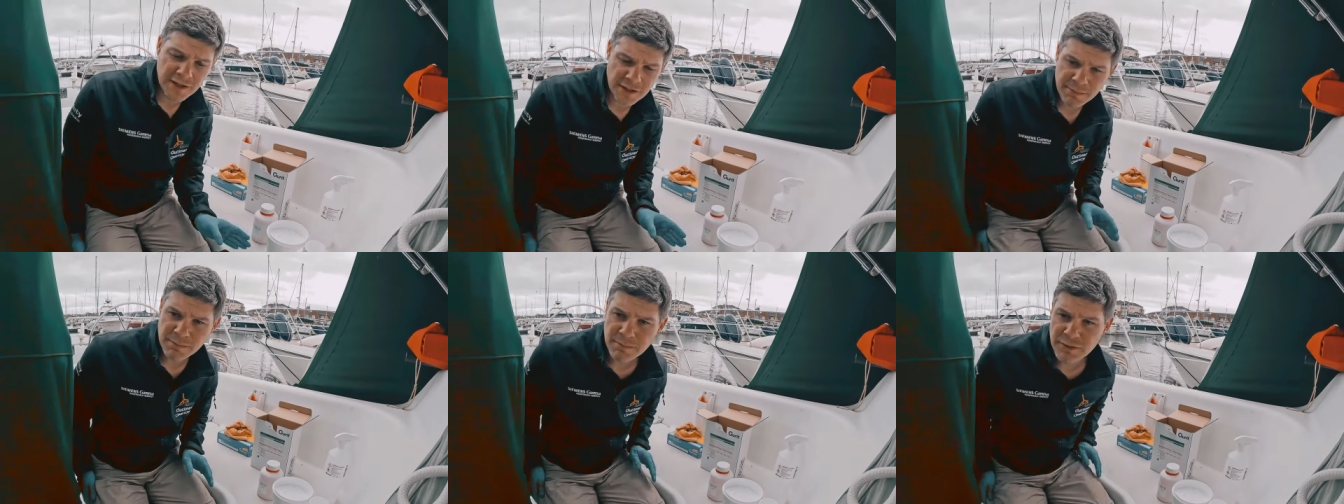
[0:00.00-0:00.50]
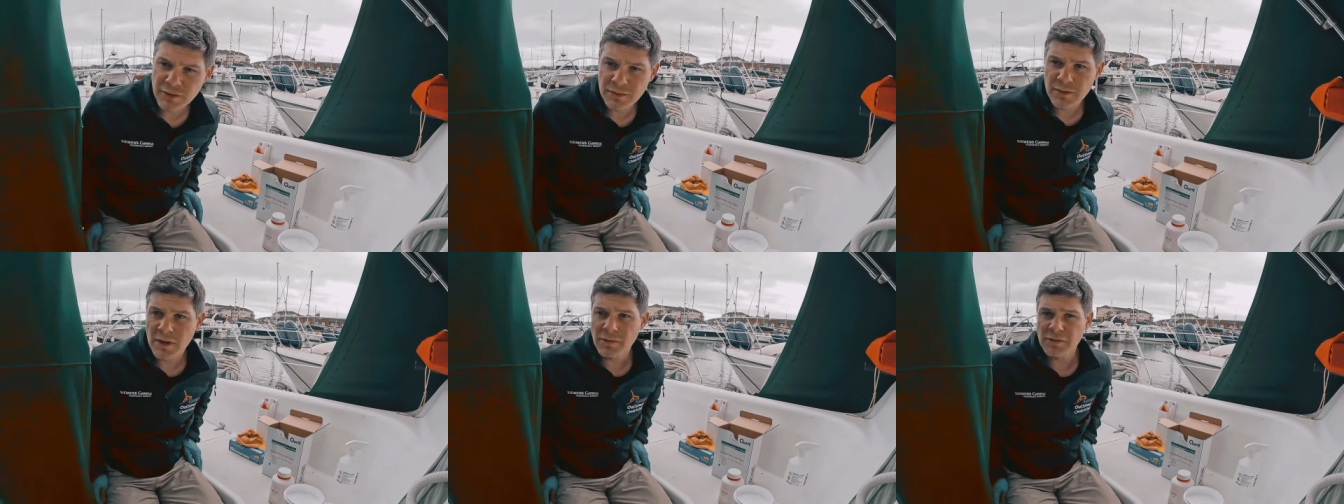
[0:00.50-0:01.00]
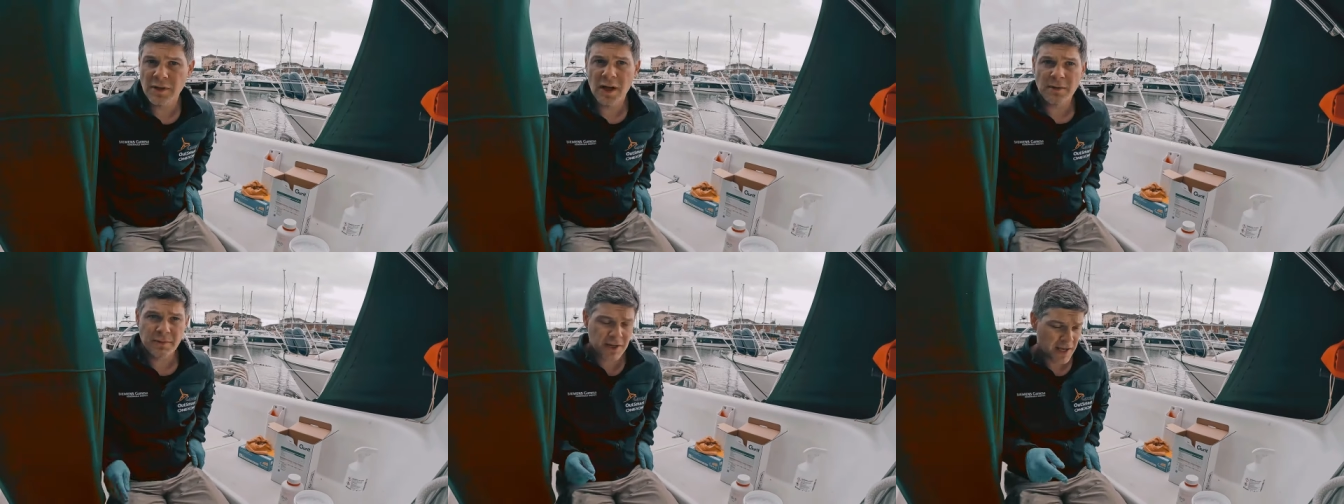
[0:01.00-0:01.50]
actually use uh,
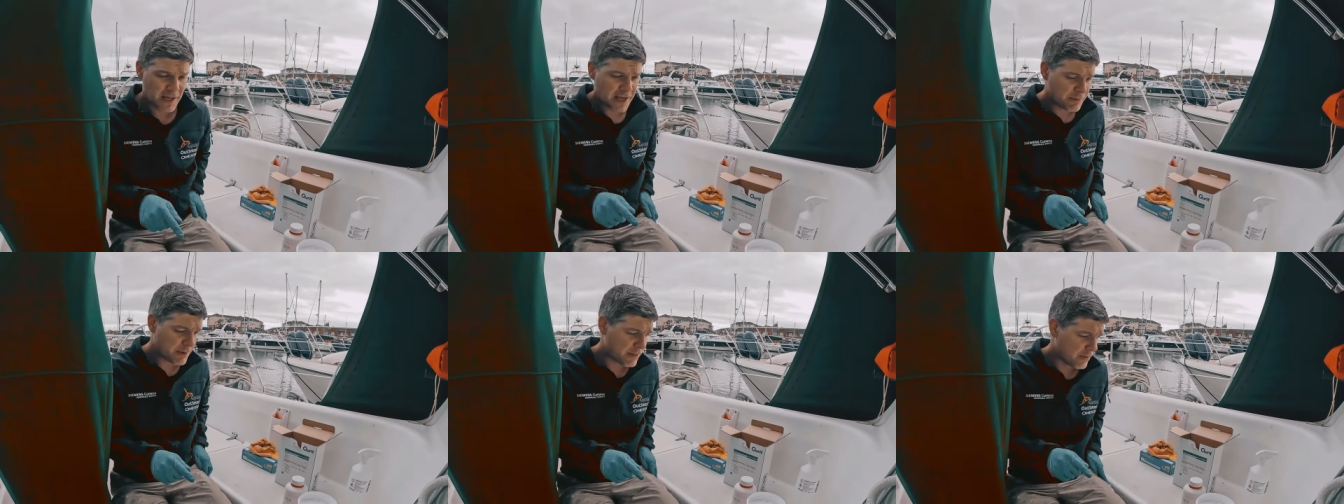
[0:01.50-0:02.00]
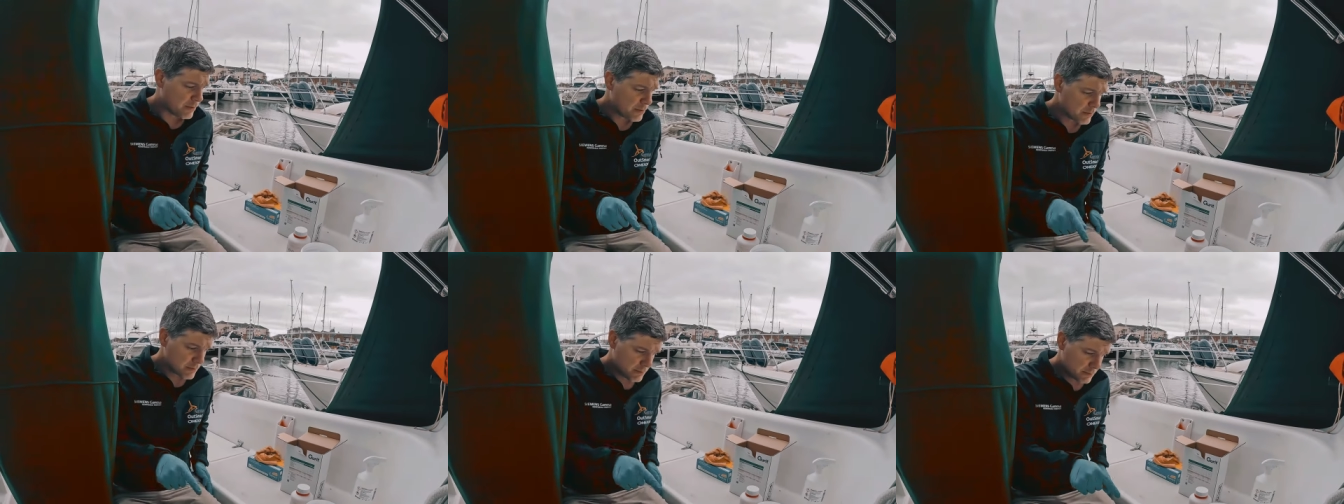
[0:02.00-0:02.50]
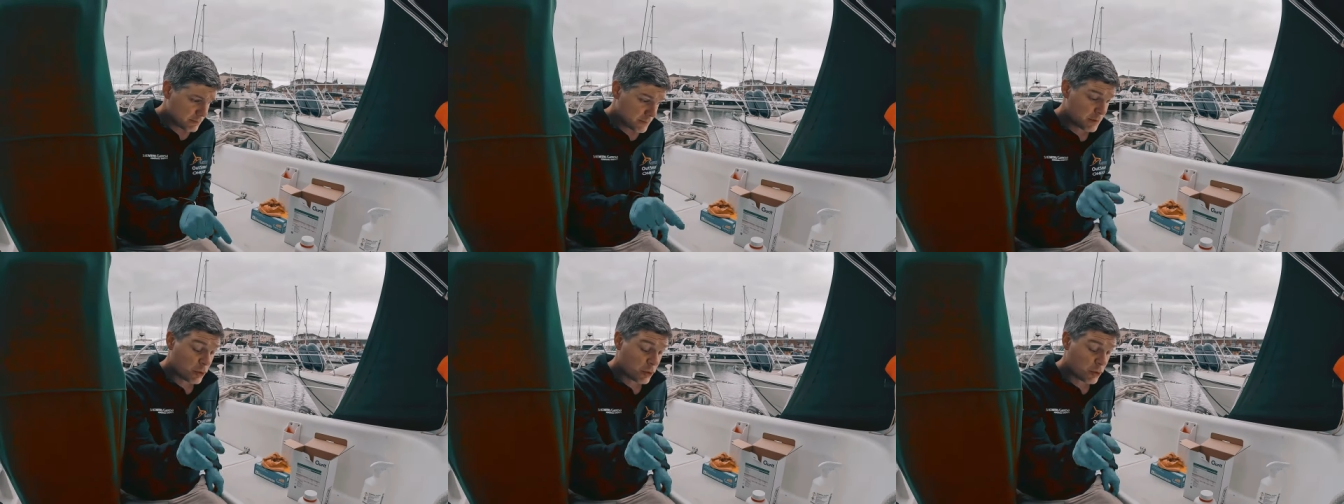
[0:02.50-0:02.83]
to get it in with though? Okay.